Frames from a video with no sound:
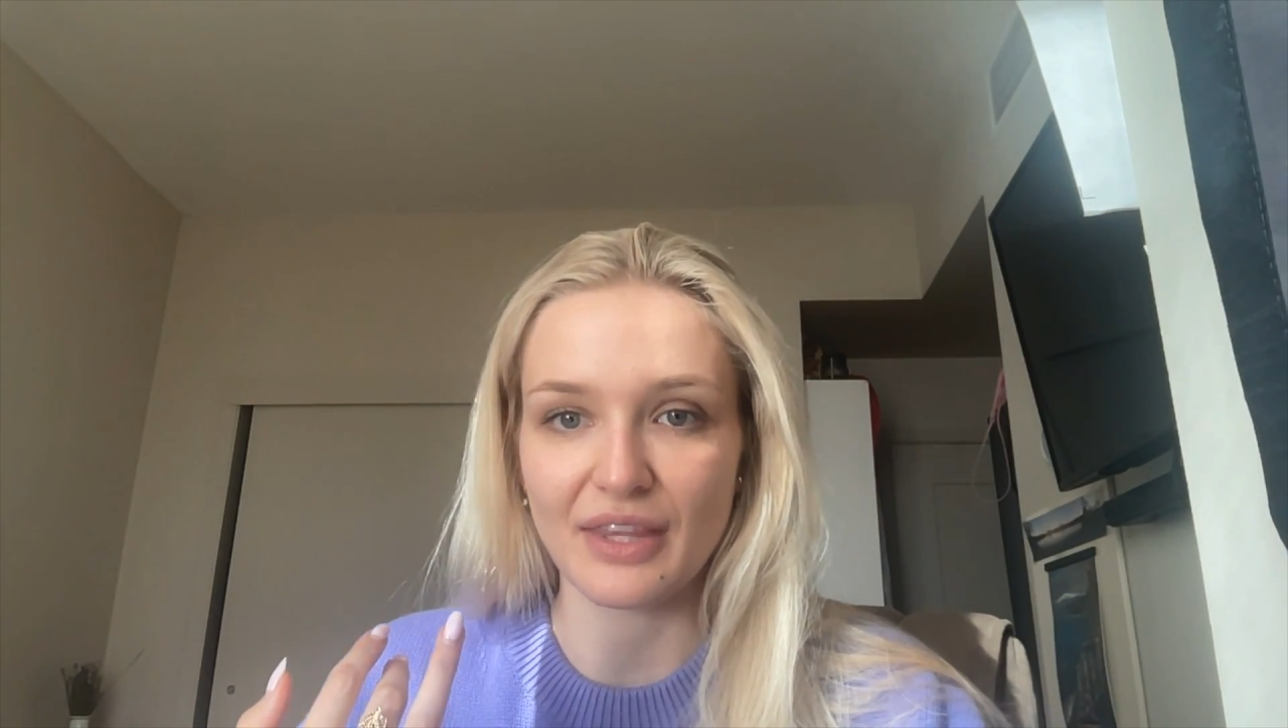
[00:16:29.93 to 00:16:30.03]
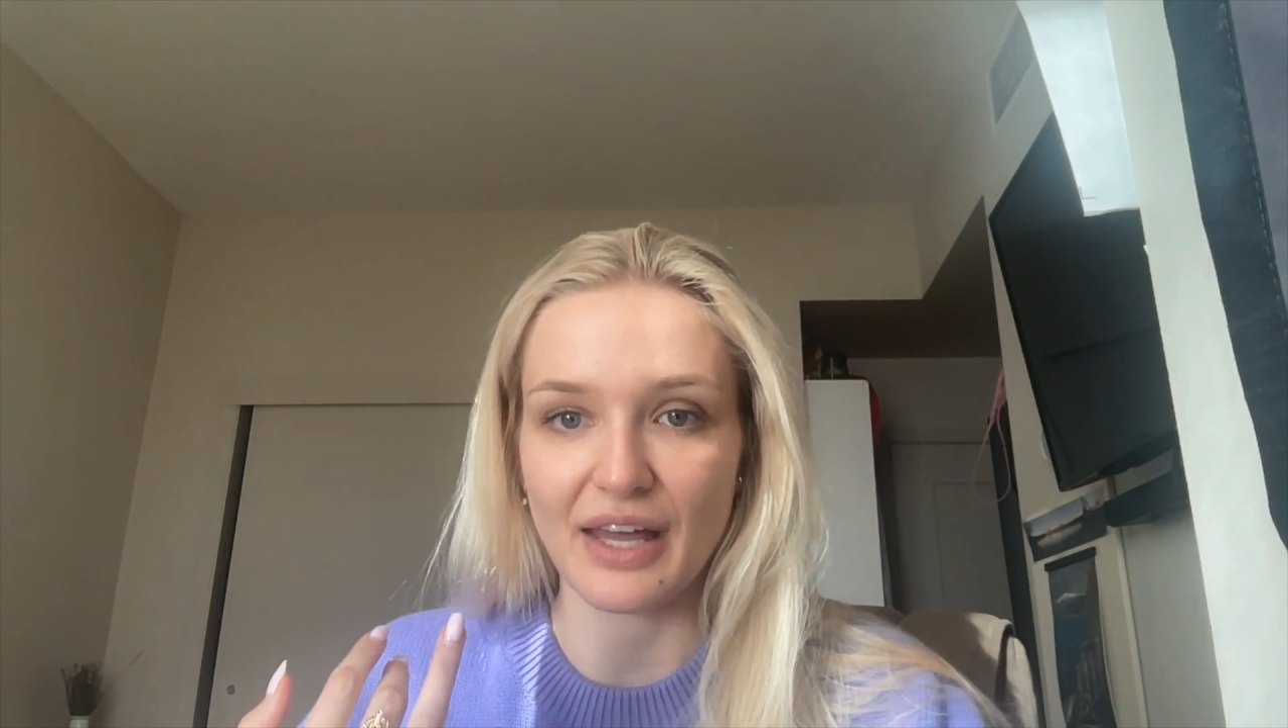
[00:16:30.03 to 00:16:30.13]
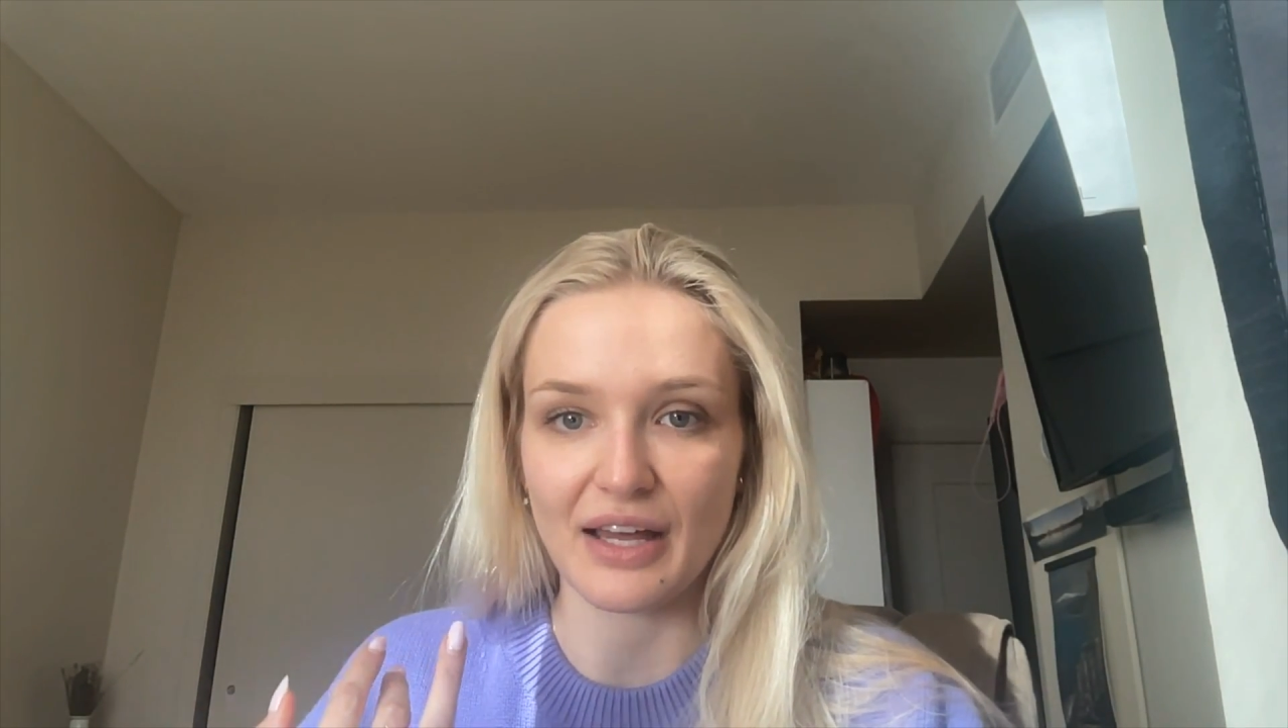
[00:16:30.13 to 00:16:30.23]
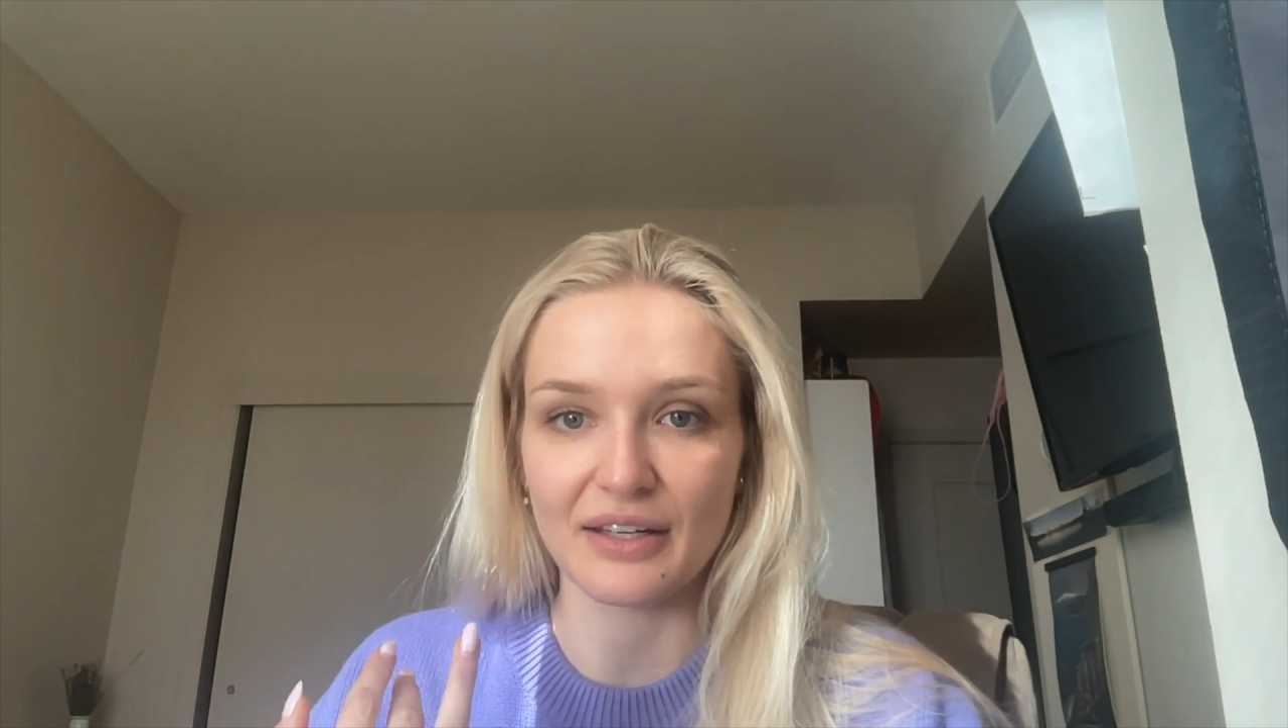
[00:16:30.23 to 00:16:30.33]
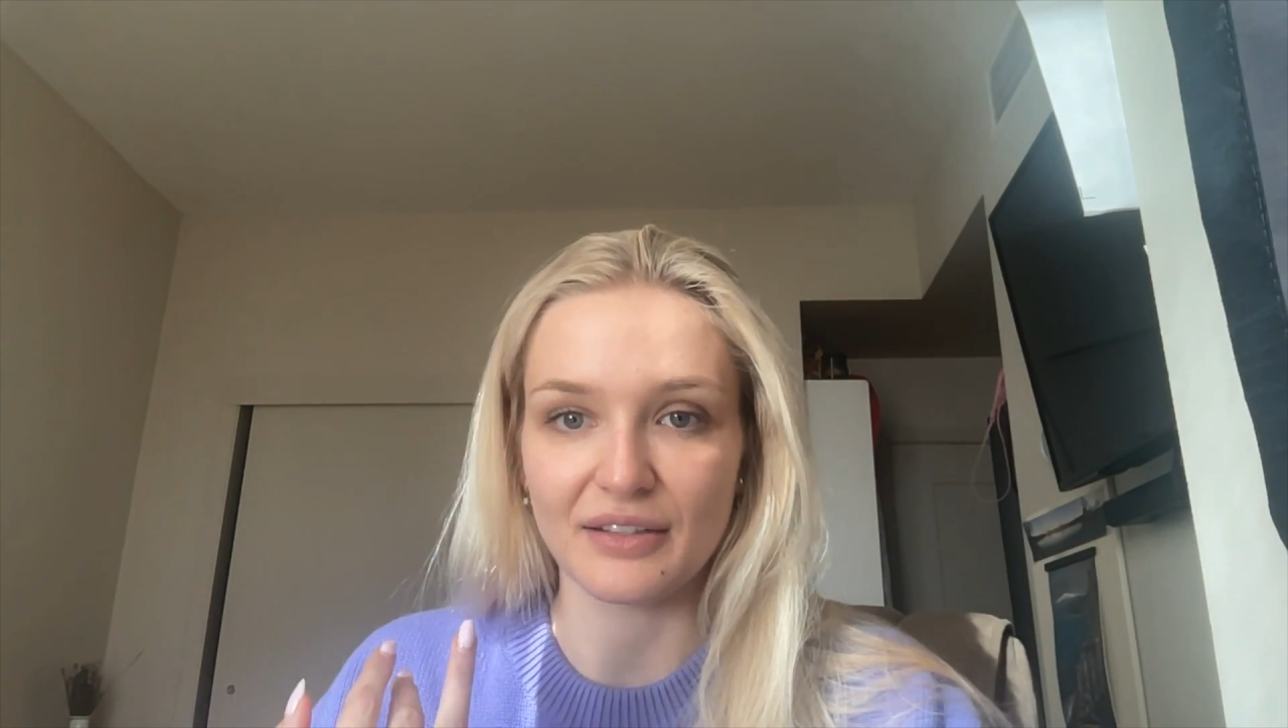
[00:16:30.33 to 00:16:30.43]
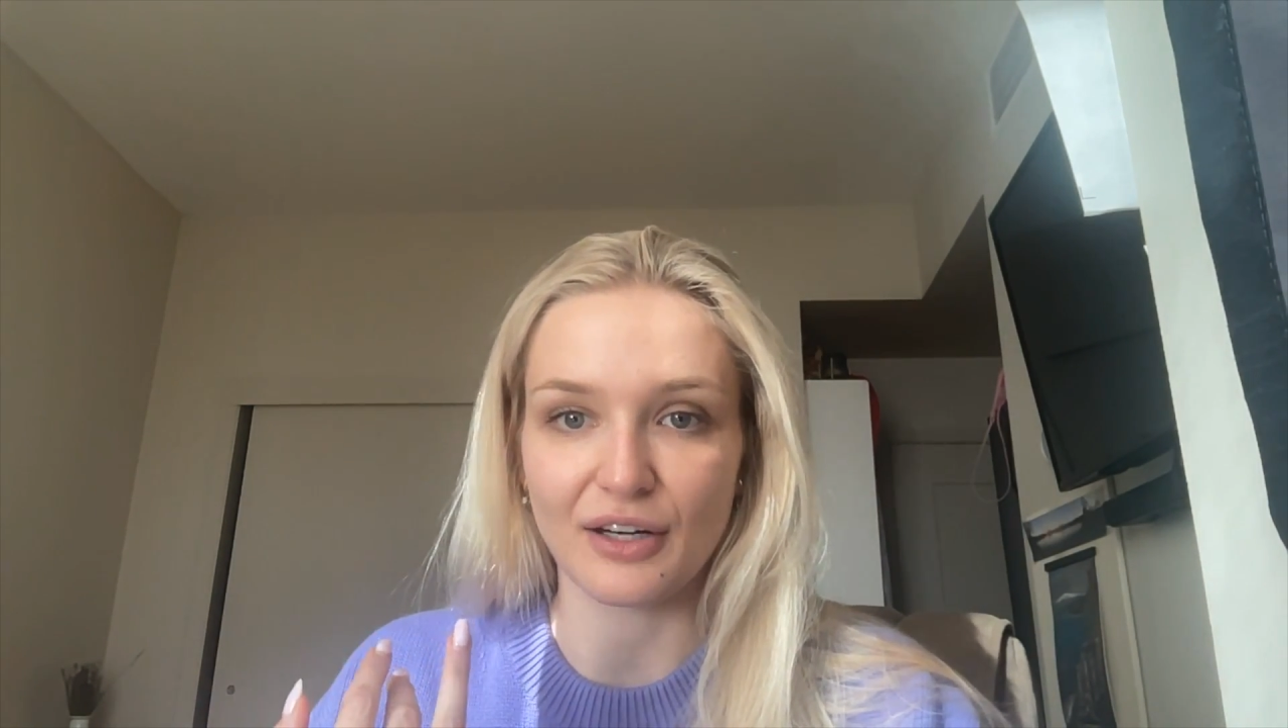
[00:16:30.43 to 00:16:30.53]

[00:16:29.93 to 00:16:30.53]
that